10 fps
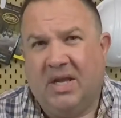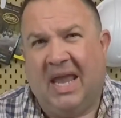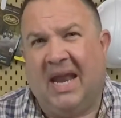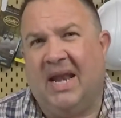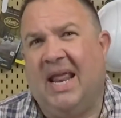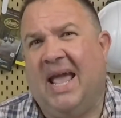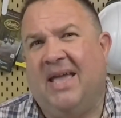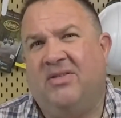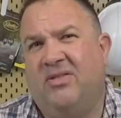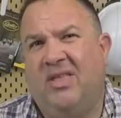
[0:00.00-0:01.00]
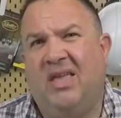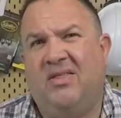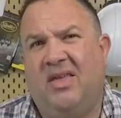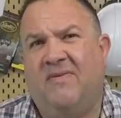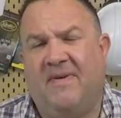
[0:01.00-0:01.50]
And it has
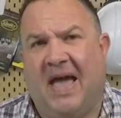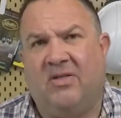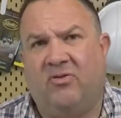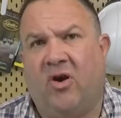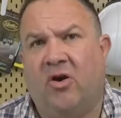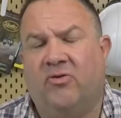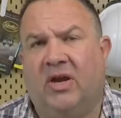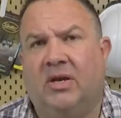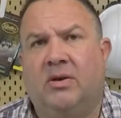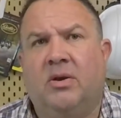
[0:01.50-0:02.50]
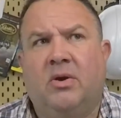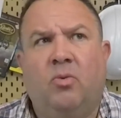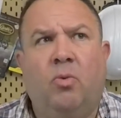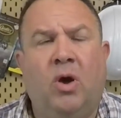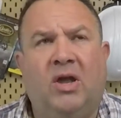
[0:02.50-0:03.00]
DC fast charging,
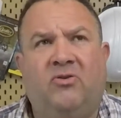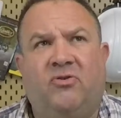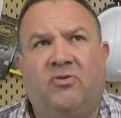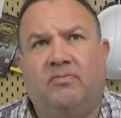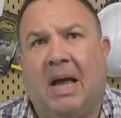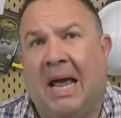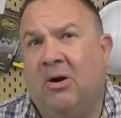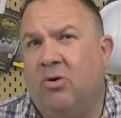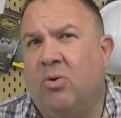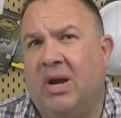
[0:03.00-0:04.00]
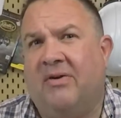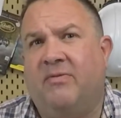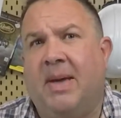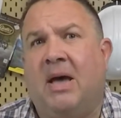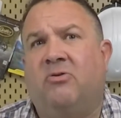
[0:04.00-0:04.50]
which I don't know enough
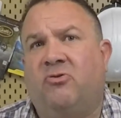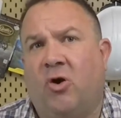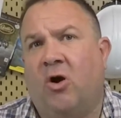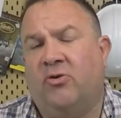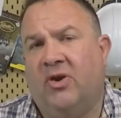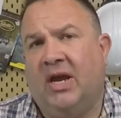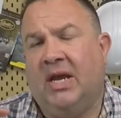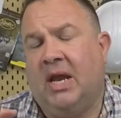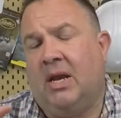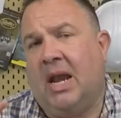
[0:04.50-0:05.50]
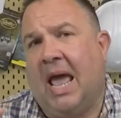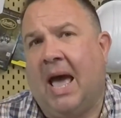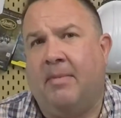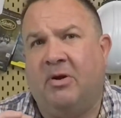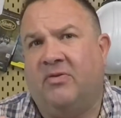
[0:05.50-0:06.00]
about charging and
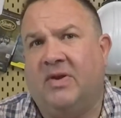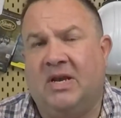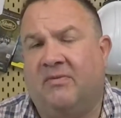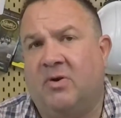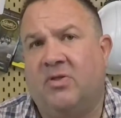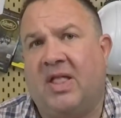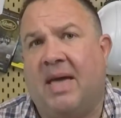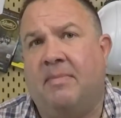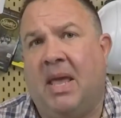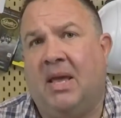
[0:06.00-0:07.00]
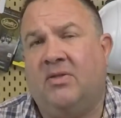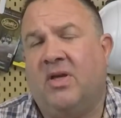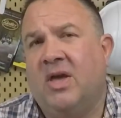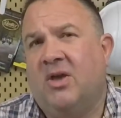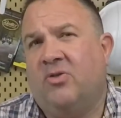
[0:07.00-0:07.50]
how much of a difference that makes,
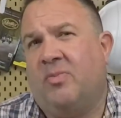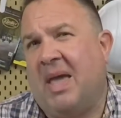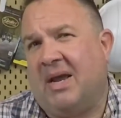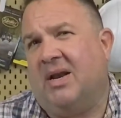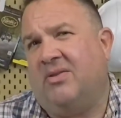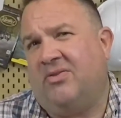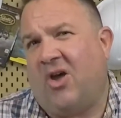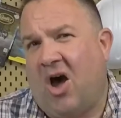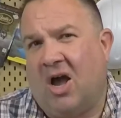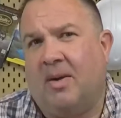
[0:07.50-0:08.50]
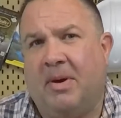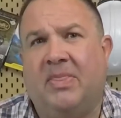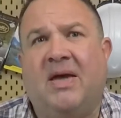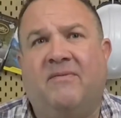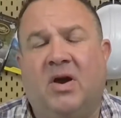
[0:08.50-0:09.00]
so I'm not going to talk about
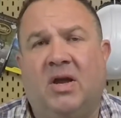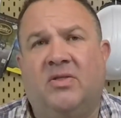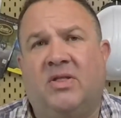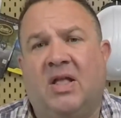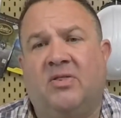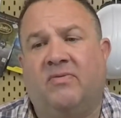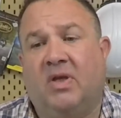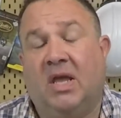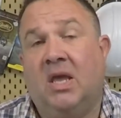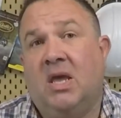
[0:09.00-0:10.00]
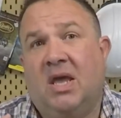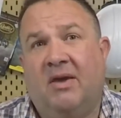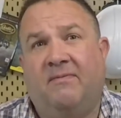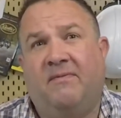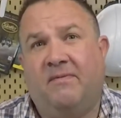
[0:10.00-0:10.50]
that very extensively.
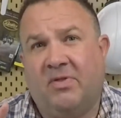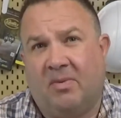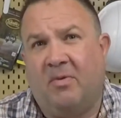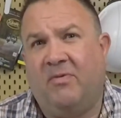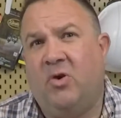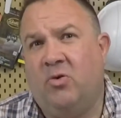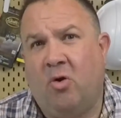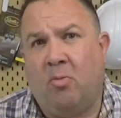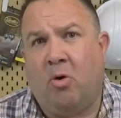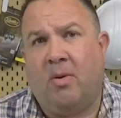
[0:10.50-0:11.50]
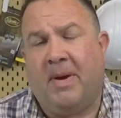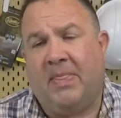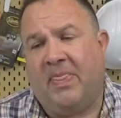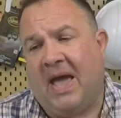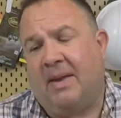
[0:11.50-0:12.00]
If some of you know more
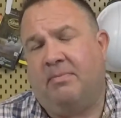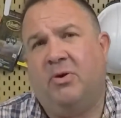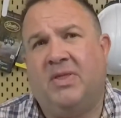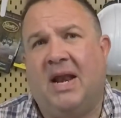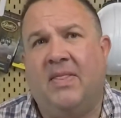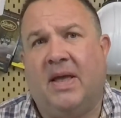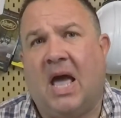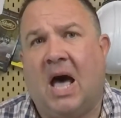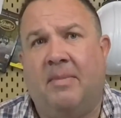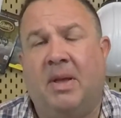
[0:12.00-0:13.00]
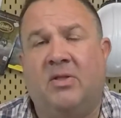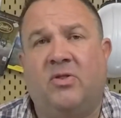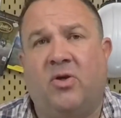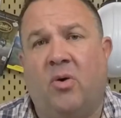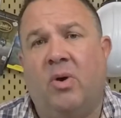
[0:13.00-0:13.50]
about that, put that in the comments
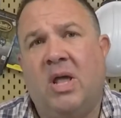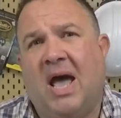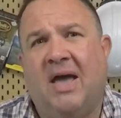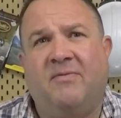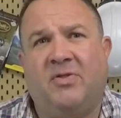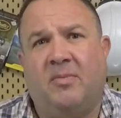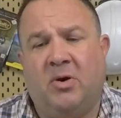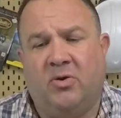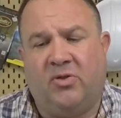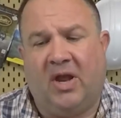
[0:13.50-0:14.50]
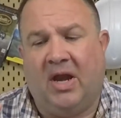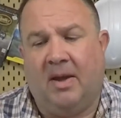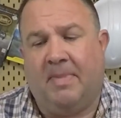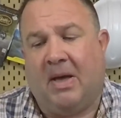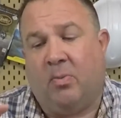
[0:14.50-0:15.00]
so I have some understanding
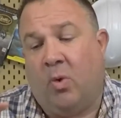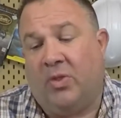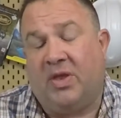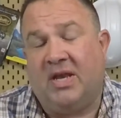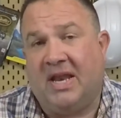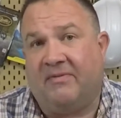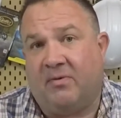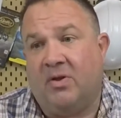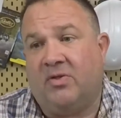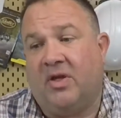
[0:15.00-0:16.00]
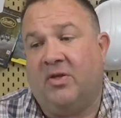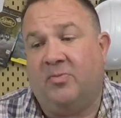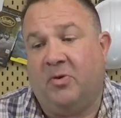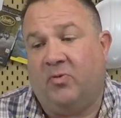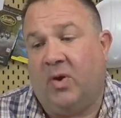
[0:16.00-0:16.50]
about what the difference is
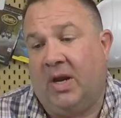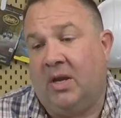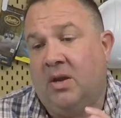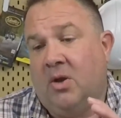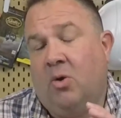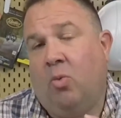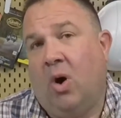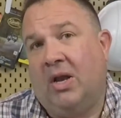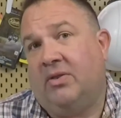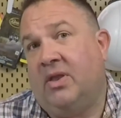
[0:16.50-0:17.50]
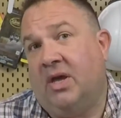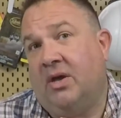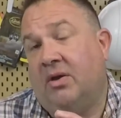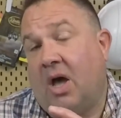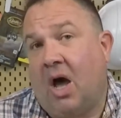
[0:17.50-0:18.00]
between what
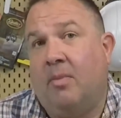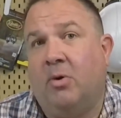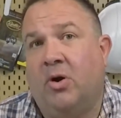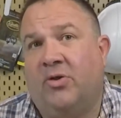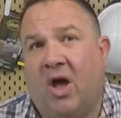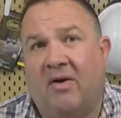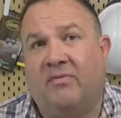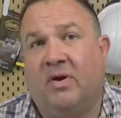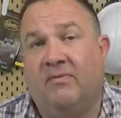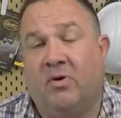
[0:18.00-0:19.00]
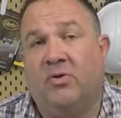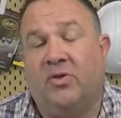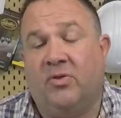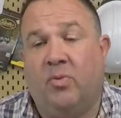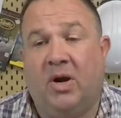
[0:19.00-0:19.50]
the Hummer is offering
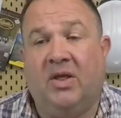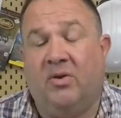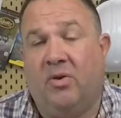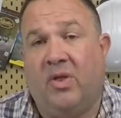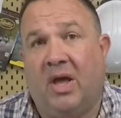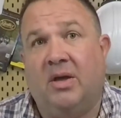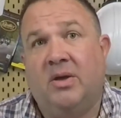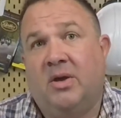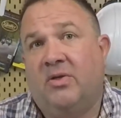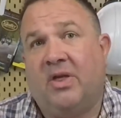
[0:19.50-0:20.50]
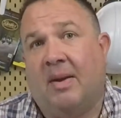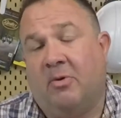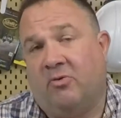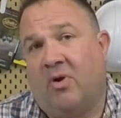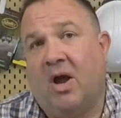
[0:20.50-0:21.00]
versus what either the
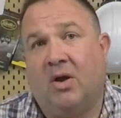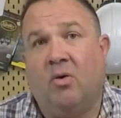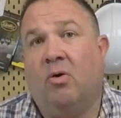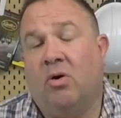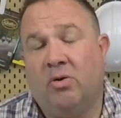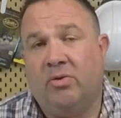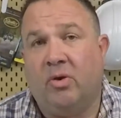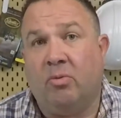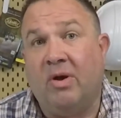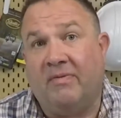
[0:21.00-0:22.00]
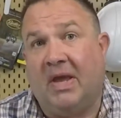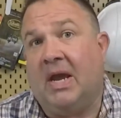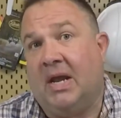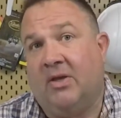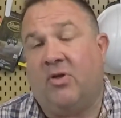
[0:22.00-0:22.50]
Cybertruck or the
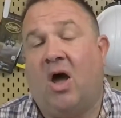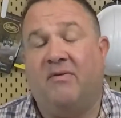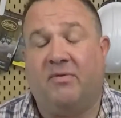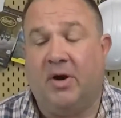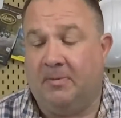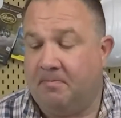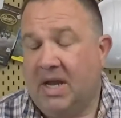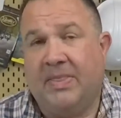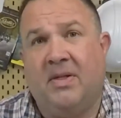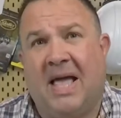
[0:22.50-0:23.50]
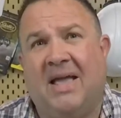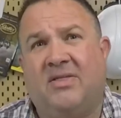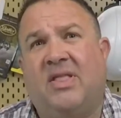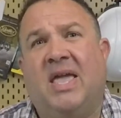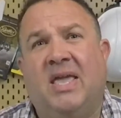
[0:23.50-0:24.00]
Rivian is offering. And the
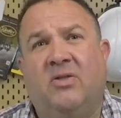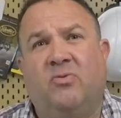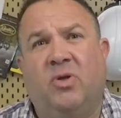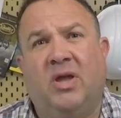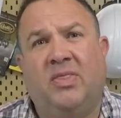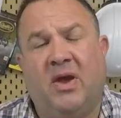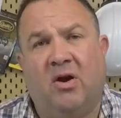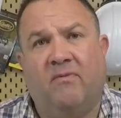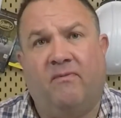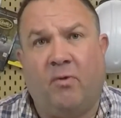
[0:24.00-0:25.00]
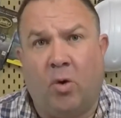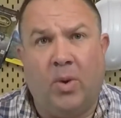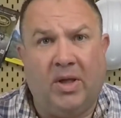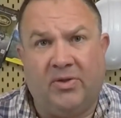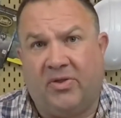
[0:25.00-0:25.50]
last thing is really their
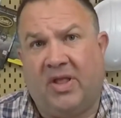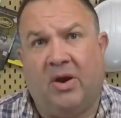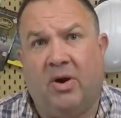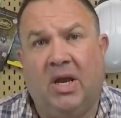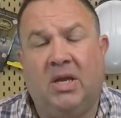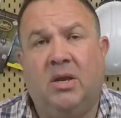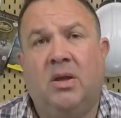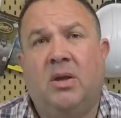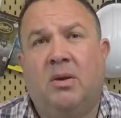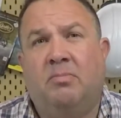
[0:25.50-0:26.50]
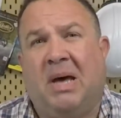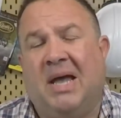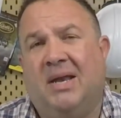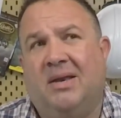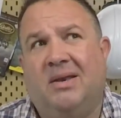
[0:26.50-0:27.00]
4-wheel steering,
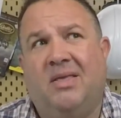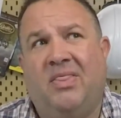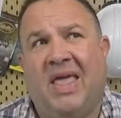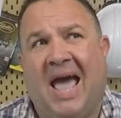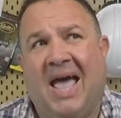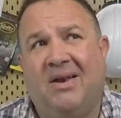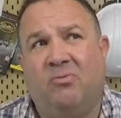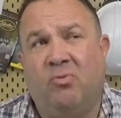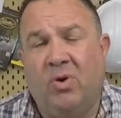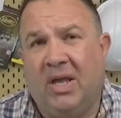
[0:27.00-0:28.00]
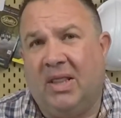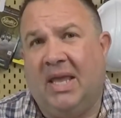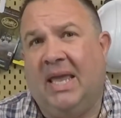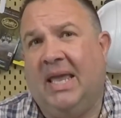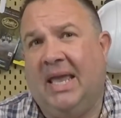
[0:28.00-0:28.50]
but that
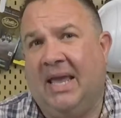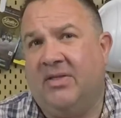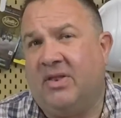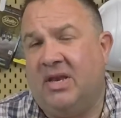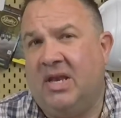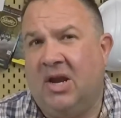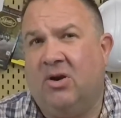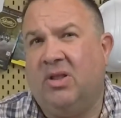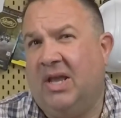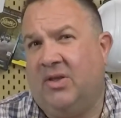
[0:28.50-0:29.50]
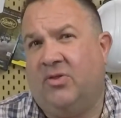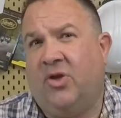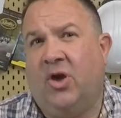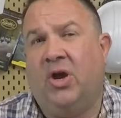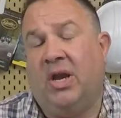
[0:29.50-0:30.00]
really isn't nearly as
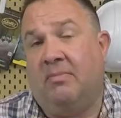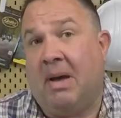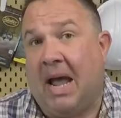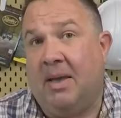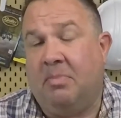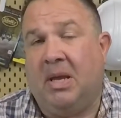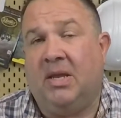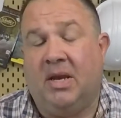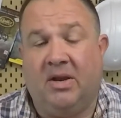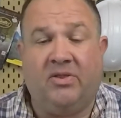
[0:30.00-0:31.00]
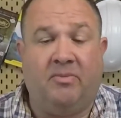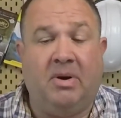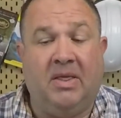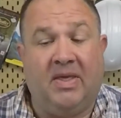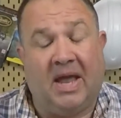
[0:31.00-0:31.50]
good, in my opinion, as
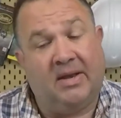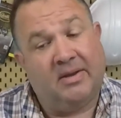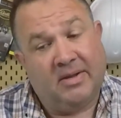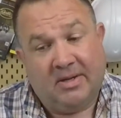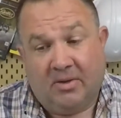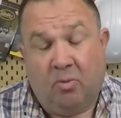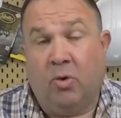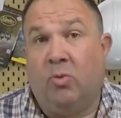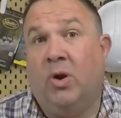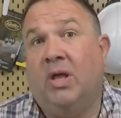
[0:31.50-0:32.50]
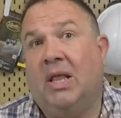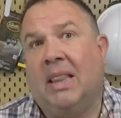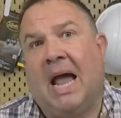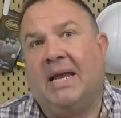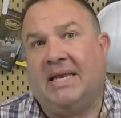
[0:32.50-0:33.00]
somebody that would really
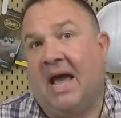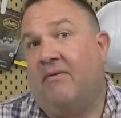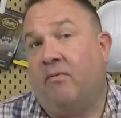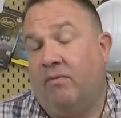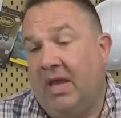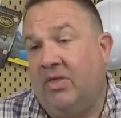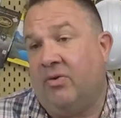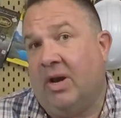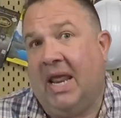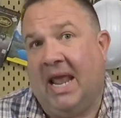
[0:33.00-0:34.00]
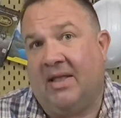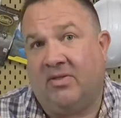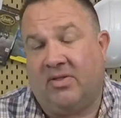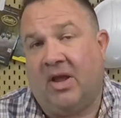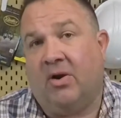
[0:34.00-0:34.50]
like to have either enhanced
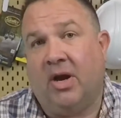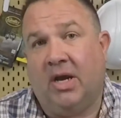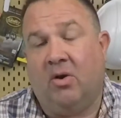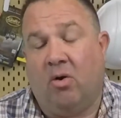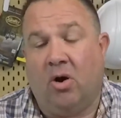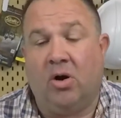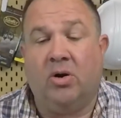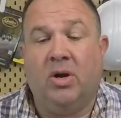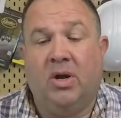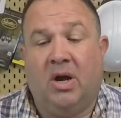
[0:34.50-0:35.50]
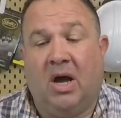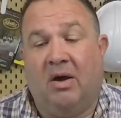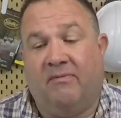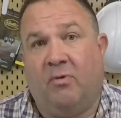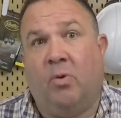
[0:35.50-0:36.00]
steering or
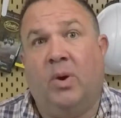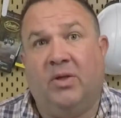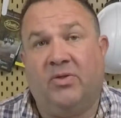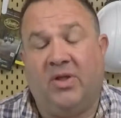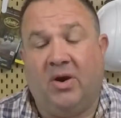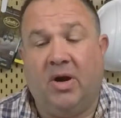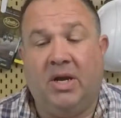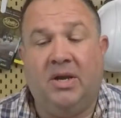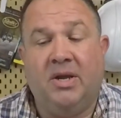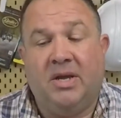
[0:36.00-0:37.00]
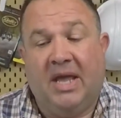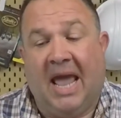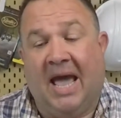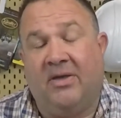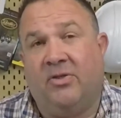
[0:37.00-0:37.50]
4-wheel steering
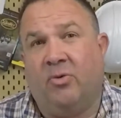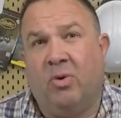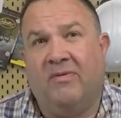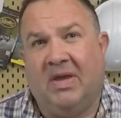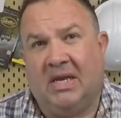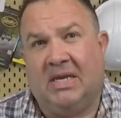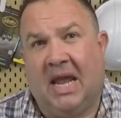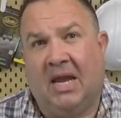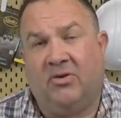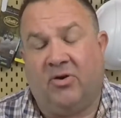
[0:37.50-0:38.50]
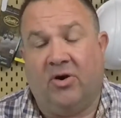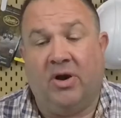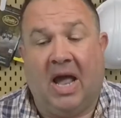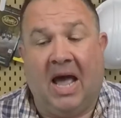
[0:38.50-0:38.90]
as the Rivian tank turn.